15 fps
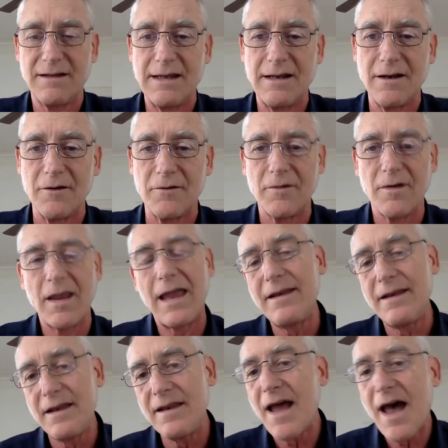
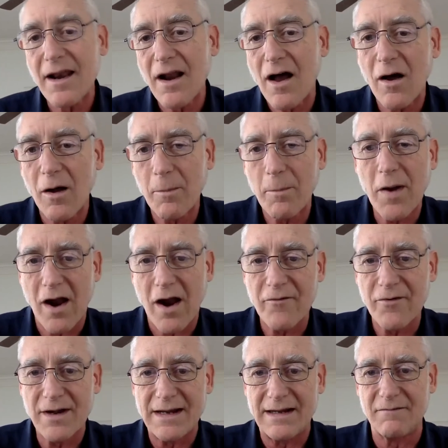and not all
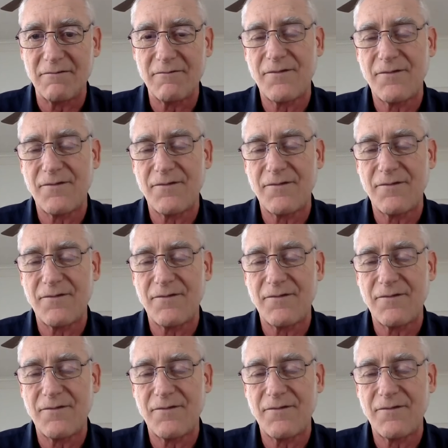poverty